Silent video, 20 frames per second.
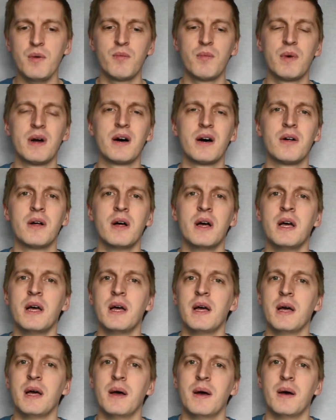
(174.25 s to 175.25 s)
Well,
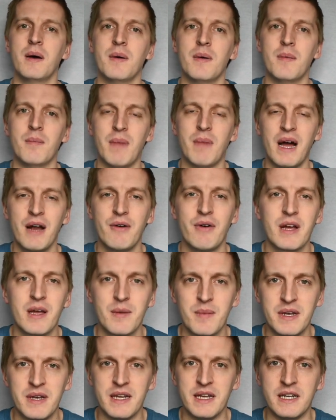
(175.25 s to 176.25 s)
my
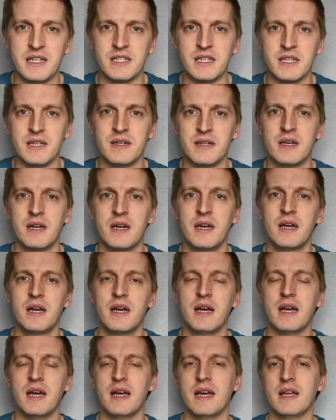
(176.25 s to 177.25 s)
recommendation
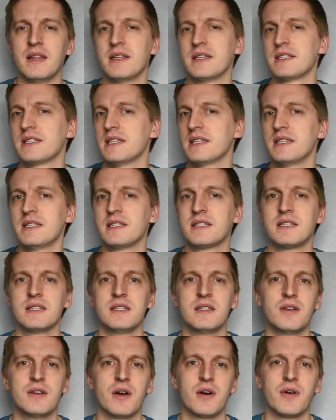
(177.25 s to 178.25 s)
and this is,
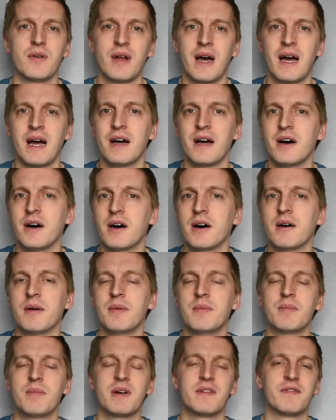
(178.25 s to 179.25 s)
you know, not
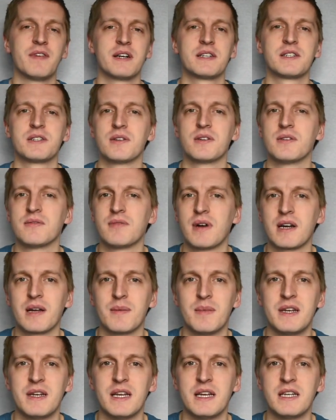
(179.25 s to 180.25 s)
a professional
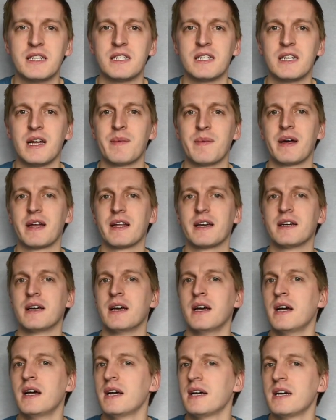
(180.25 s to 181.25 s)
recommendation. I'm not a